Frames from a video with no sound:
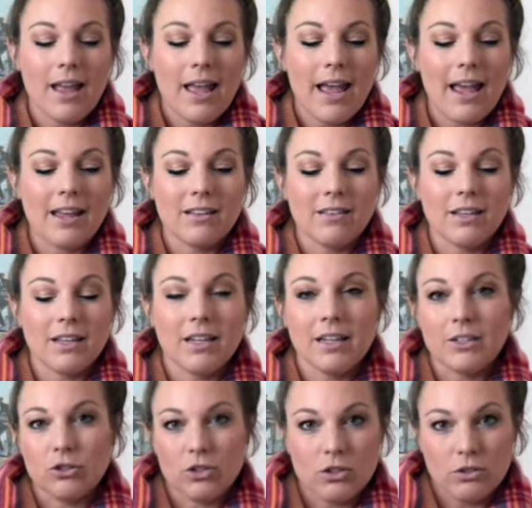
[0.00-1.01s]
and then
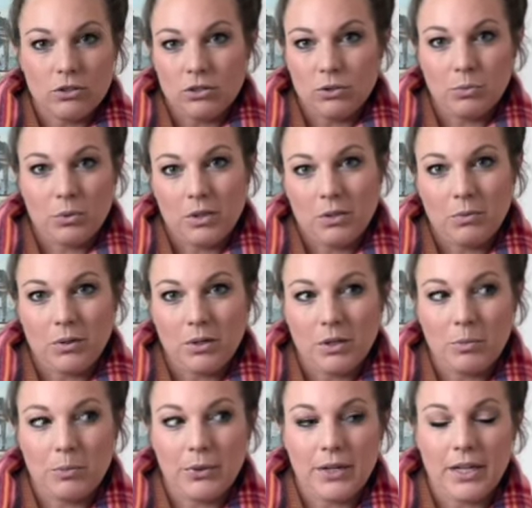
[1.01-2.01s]
it just looks really
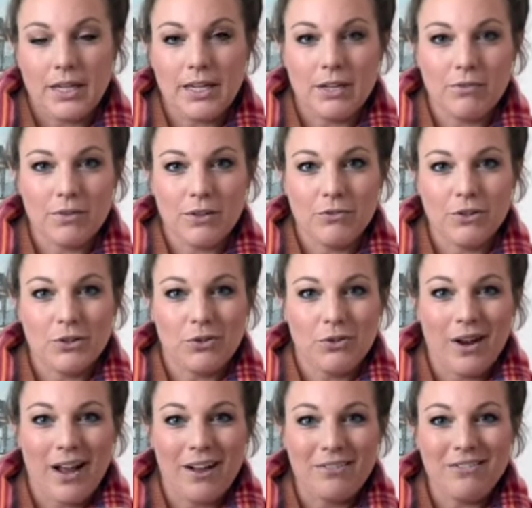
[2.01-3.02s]
pretty, even if you don't
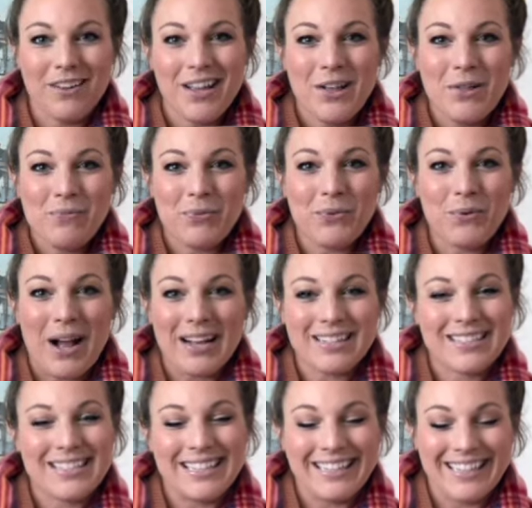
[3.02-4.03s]
have the
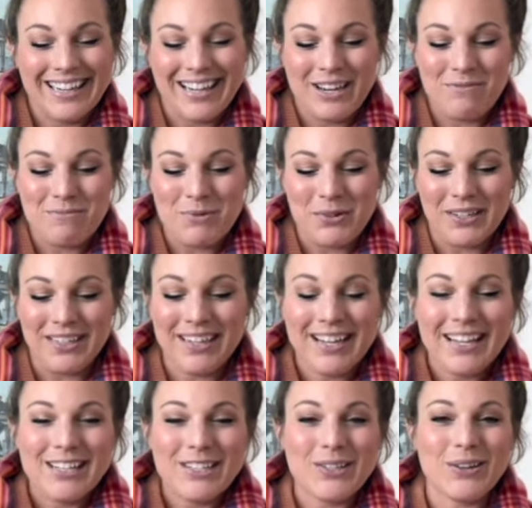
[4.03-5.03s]
wax in it anymore.
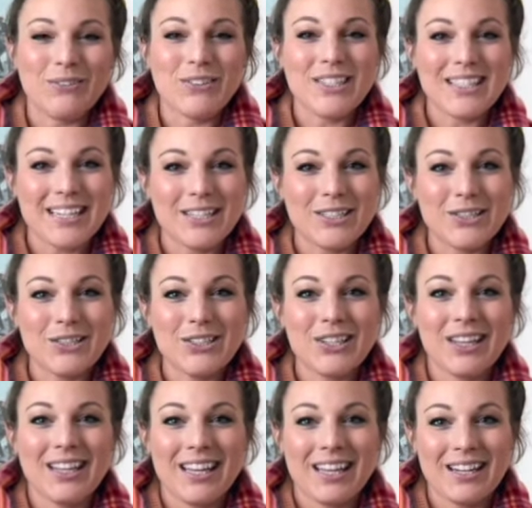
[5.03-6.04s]
So if you stay tuned to
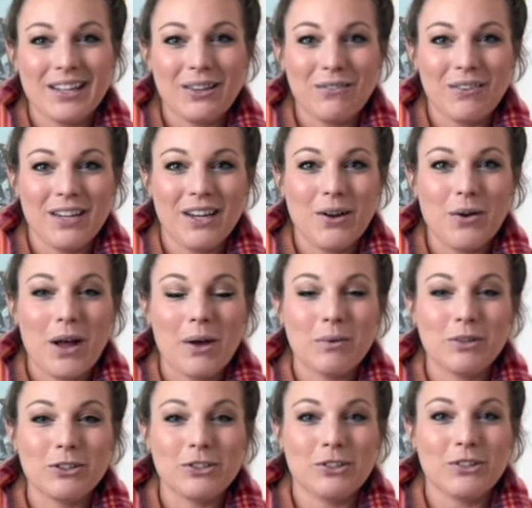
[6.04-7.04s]
the end of the video, I
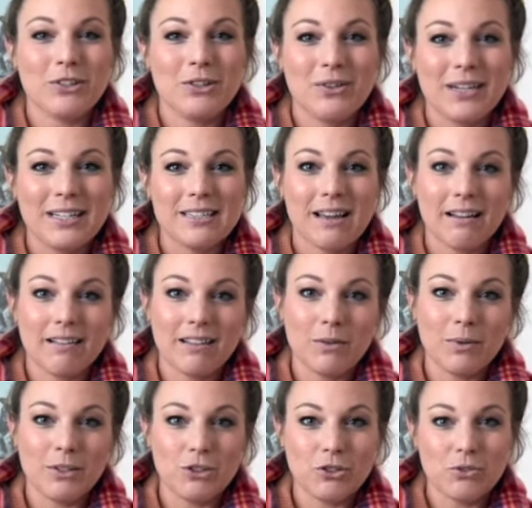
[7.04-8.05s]
will show you exactly
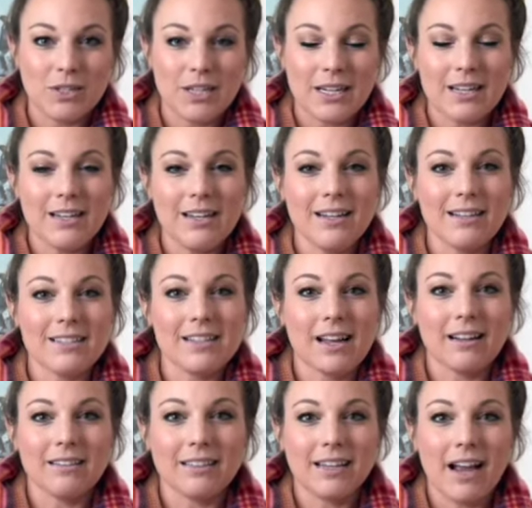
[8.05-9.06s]
what you need and
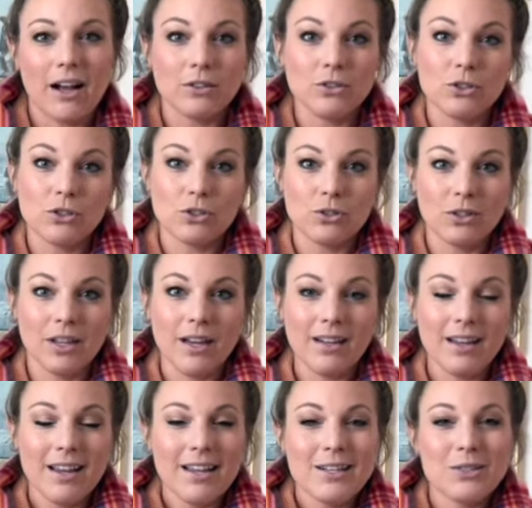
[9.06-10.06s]
exactly how to do
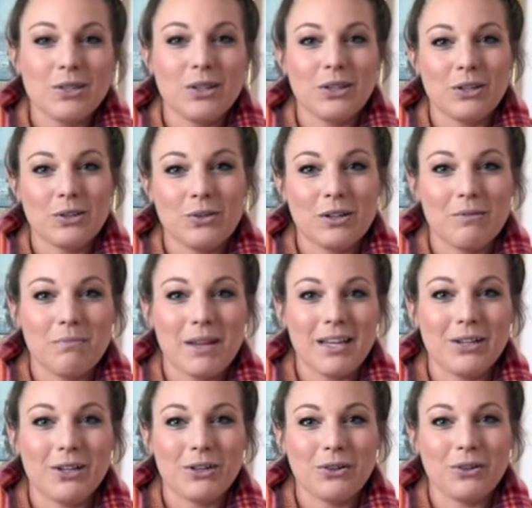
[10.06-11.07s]
that so that you can
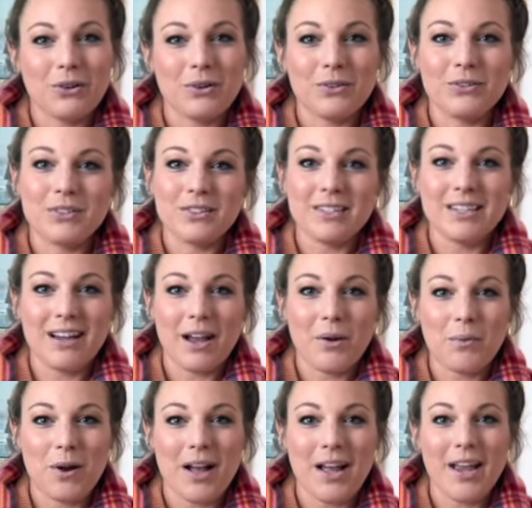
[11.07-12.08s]
make your own
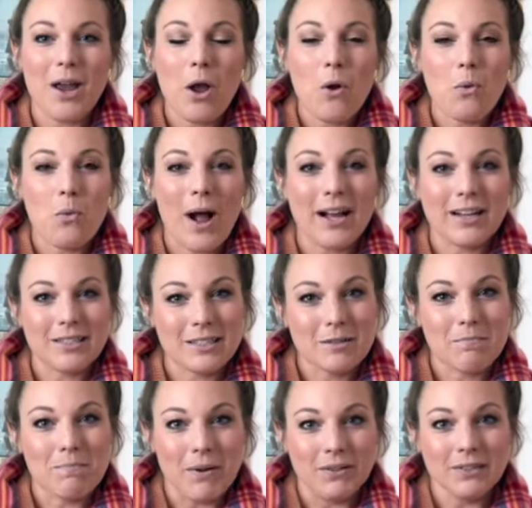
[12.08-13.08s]
DIY wax
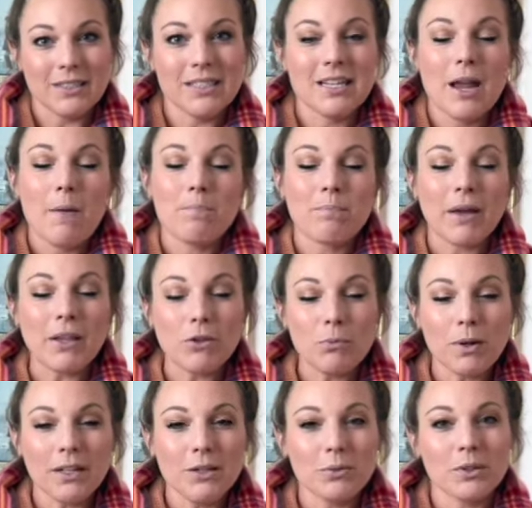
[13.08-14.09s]
melts. Bath &
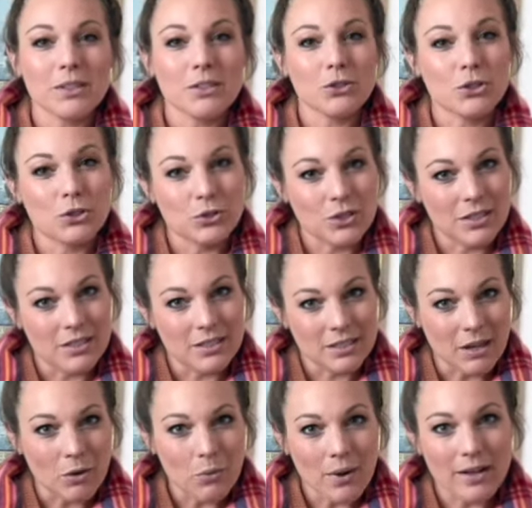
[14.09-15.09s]
Body Works used to
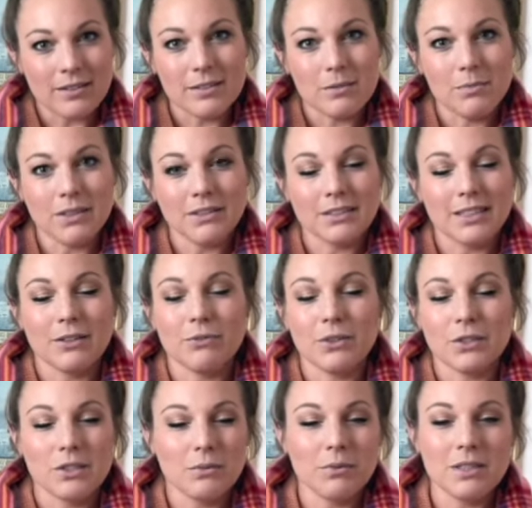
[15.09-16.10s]
sell wax melts, and for
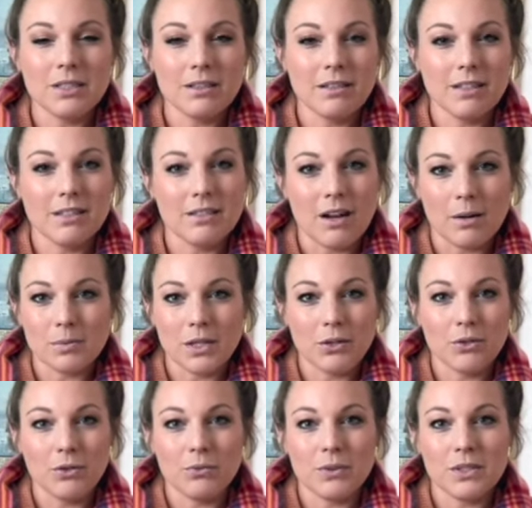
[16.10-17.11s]
some reason they stopped. I don't
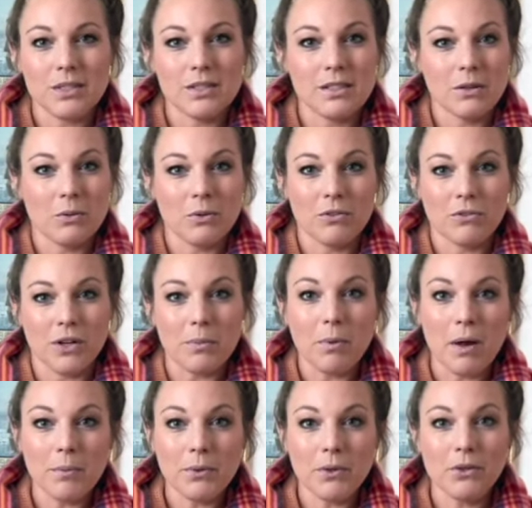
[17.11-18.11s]
know if it's because they weren't very
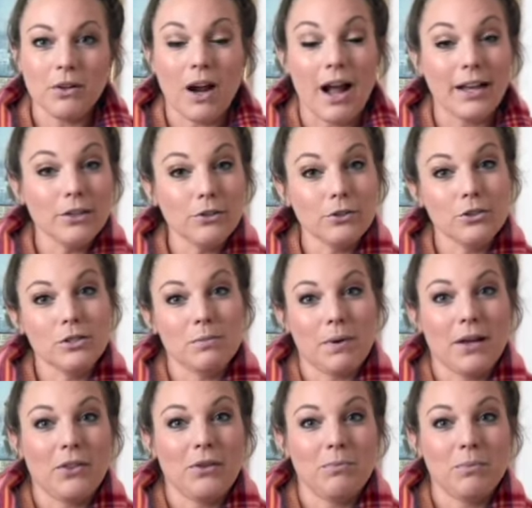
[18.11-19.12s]
popular. I used to
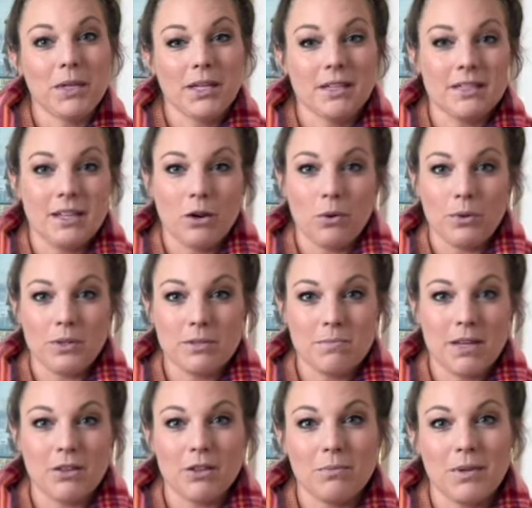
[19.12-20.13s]
buy them because they always
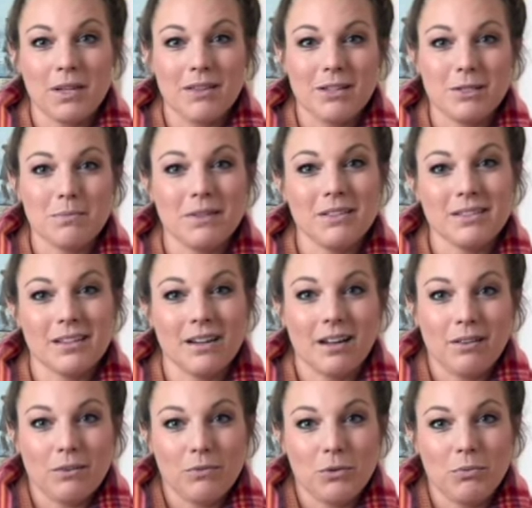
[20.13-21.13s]
made them in the smells that I
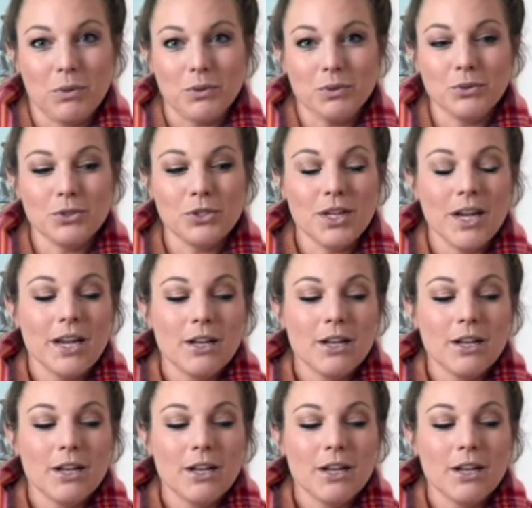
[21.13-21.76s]
love the most.